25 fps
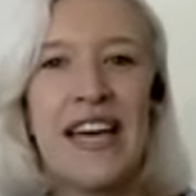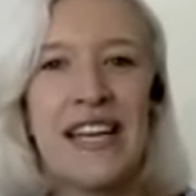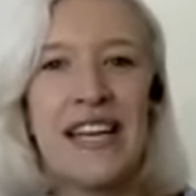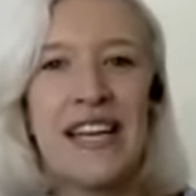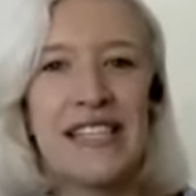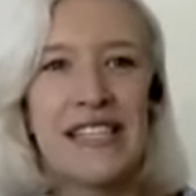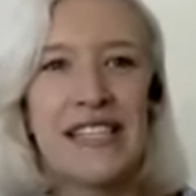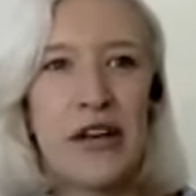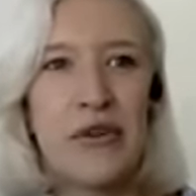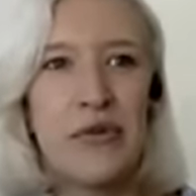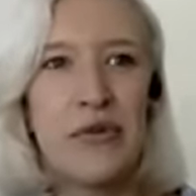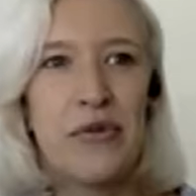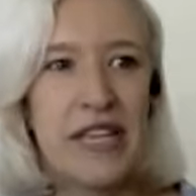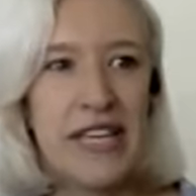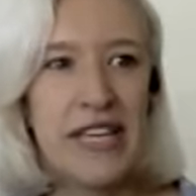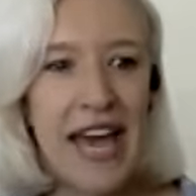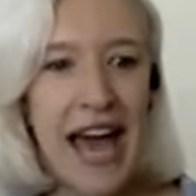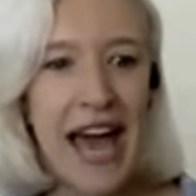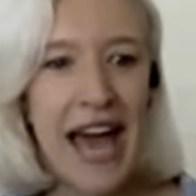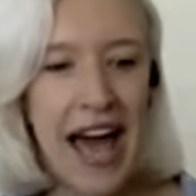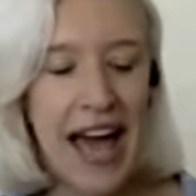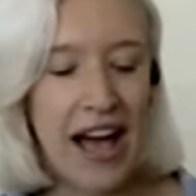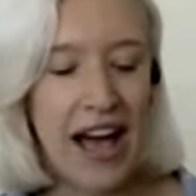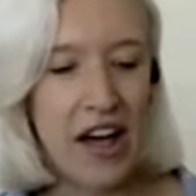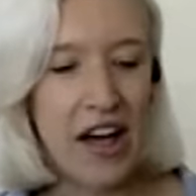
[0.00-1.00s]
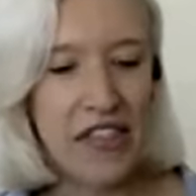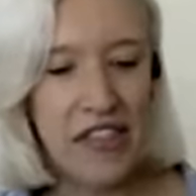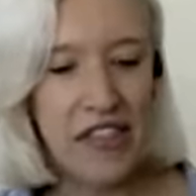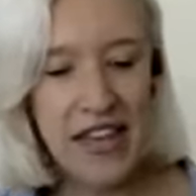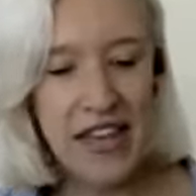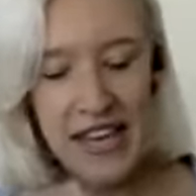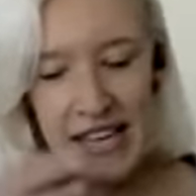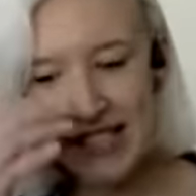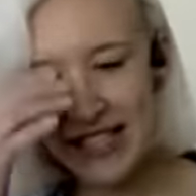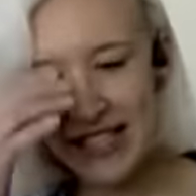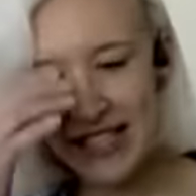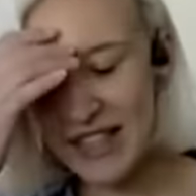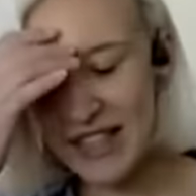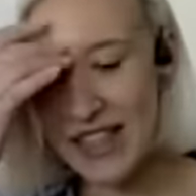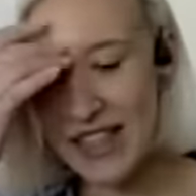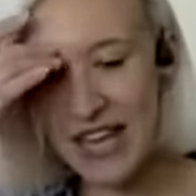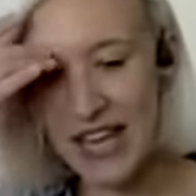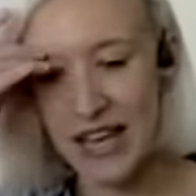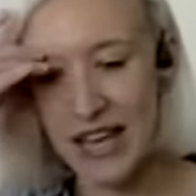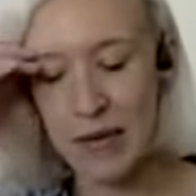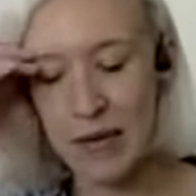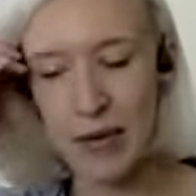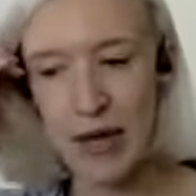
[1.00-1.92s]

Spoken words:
So yeah, I think it's that thing.